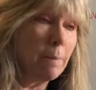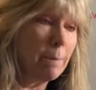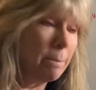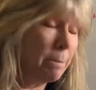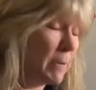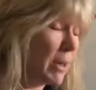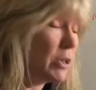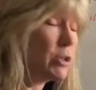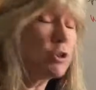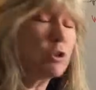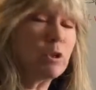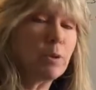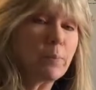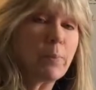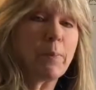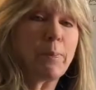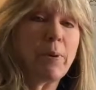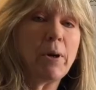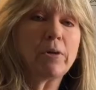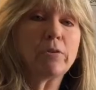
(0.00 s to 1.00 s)
Make sure you're
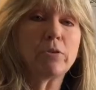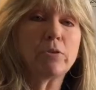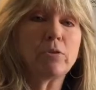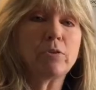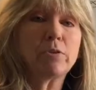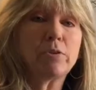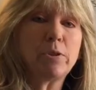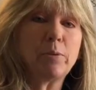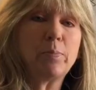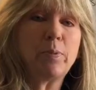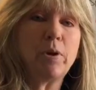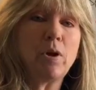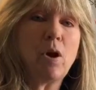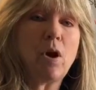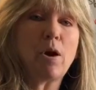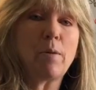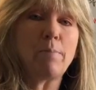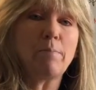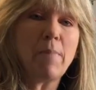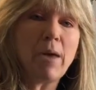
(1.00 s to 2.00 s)
prepared to do
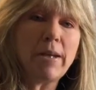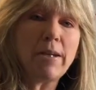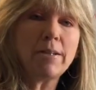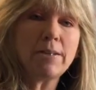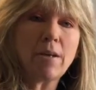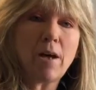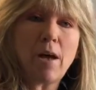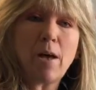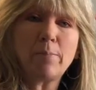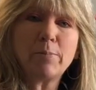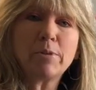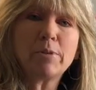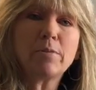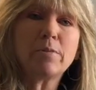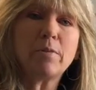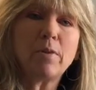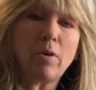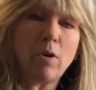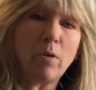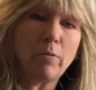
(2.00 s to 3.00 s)
CPR. Many times
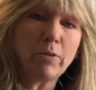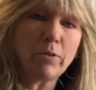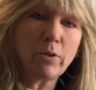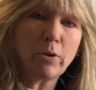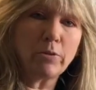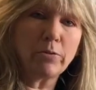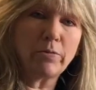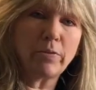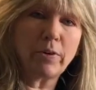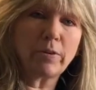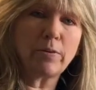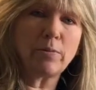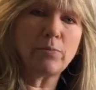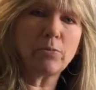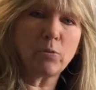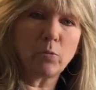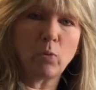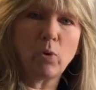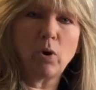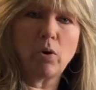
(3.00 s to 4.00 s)
overdose
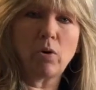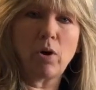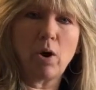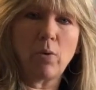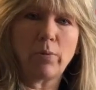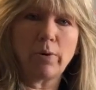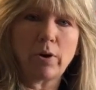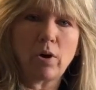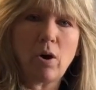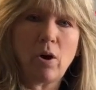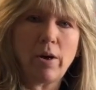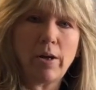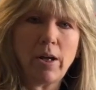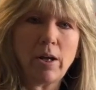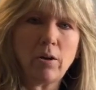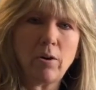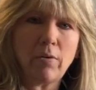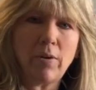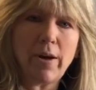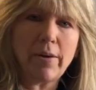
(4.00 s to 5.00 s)
victims will go in a
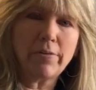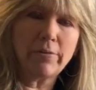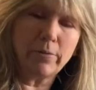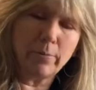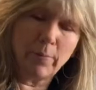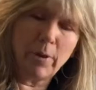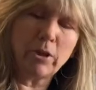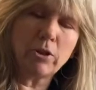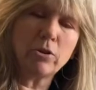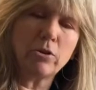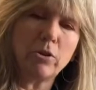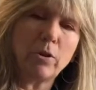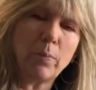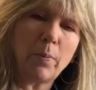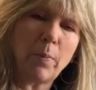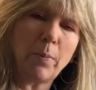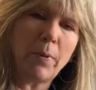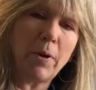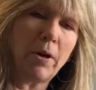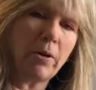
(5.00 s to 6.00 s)
cardiac arrest, so make sure you're
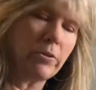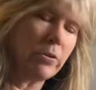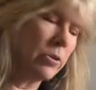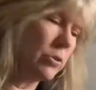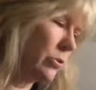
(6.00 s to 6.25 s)
prepared to